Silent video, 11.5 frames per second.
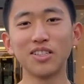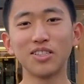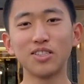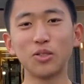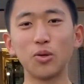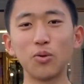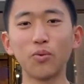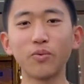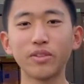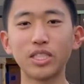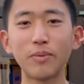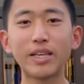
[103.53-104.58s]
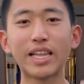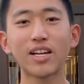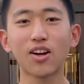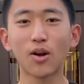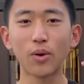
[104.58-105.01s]
to
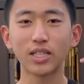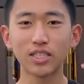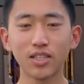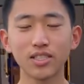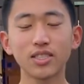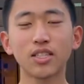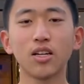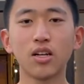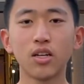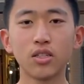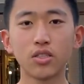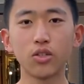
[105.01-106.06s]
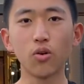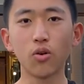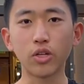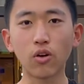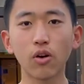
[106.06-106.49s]
stimulating our retinas, to
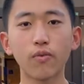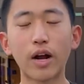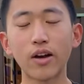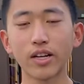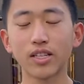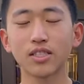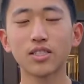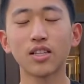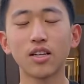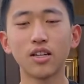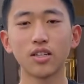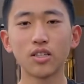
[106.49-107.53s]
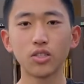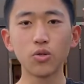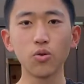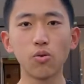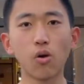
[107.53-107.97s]
neural firings,
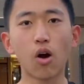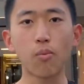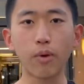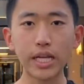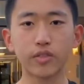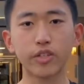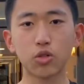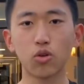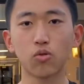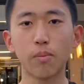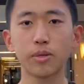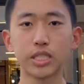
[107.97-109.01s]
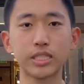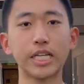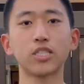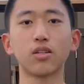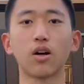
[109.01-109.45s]
to our brain's visual
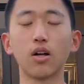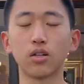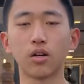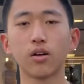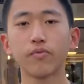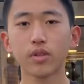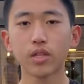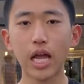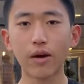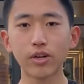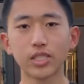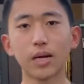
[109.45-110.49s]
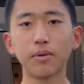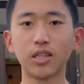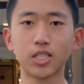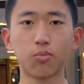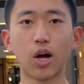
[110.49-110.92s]
representation of color, every step of
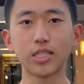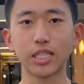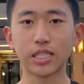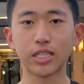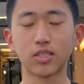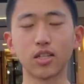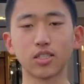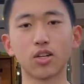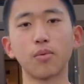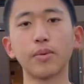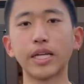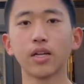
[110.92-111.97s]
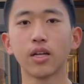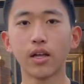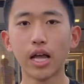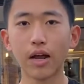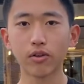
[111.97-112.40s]
this process is not determinate.
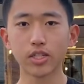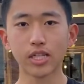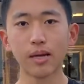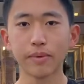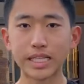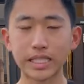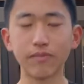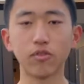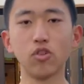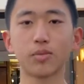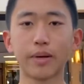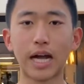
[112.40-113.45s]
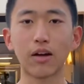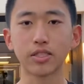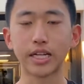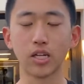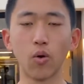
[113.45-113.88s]
Every step is influenced by
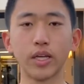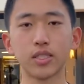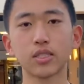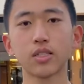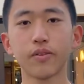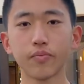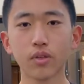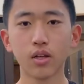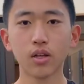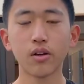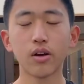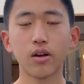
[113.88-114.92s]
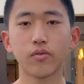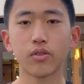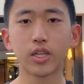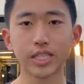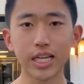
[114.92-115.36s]
outside noise.
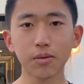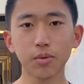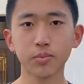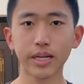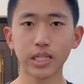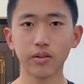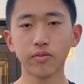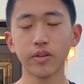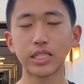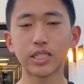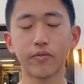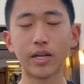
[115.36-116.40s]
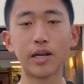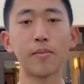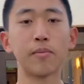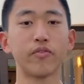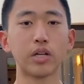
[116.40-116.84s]
The second perspective is the
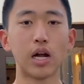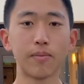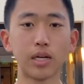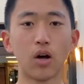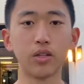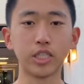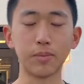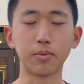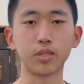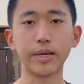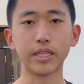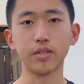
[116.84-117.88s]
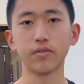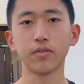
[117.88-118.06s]
phenomenology perspective.